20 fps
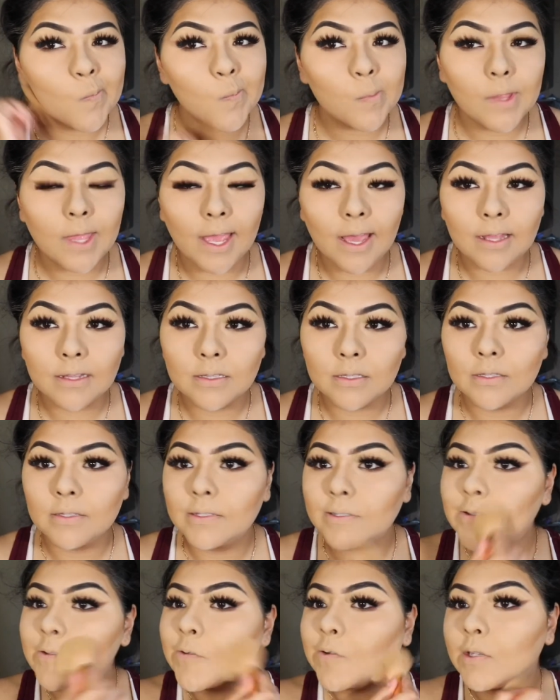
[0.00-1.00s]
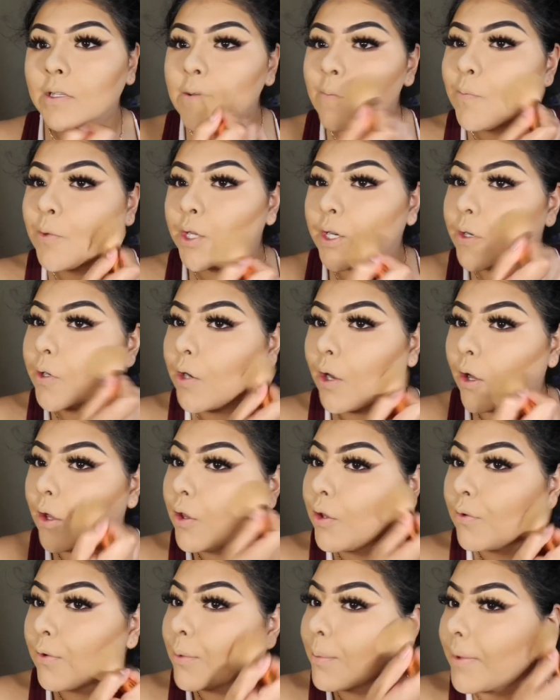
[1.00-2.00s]
and literally put it
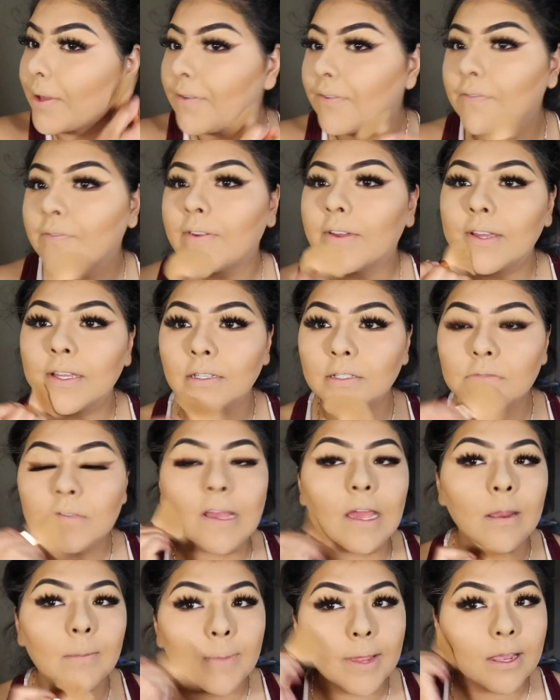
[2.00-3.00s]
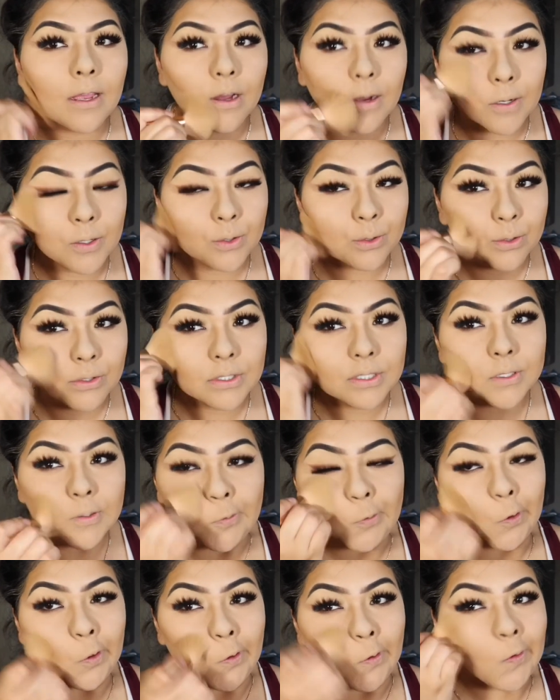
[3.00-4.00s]
all over my face. And my contour
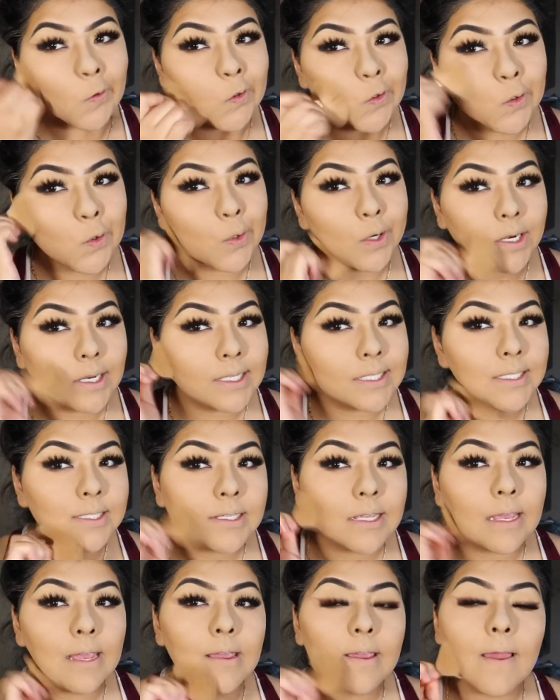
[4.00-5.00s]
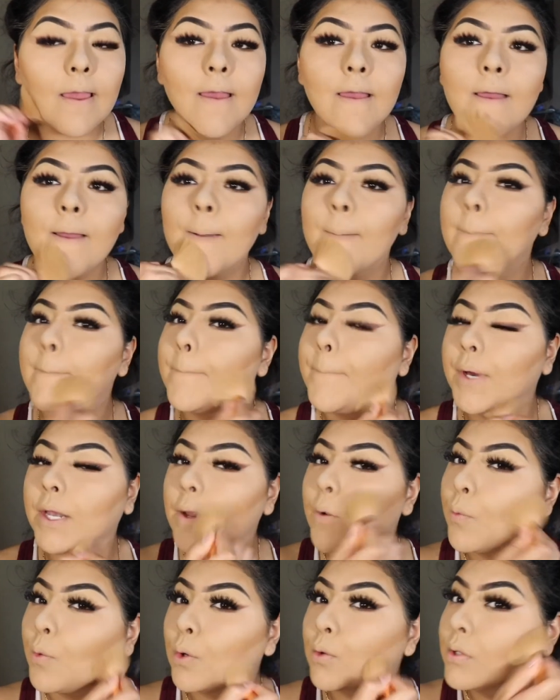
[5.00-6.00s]
still looks crazy, but
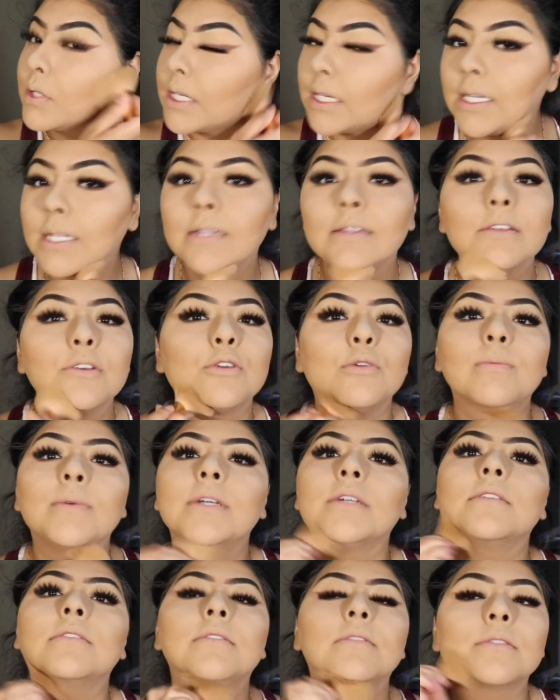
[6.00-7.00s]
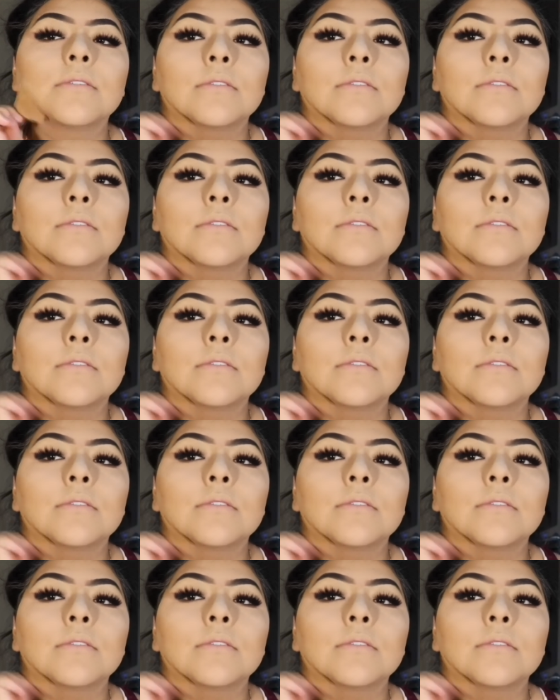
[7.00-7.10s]
it won't in a little bit.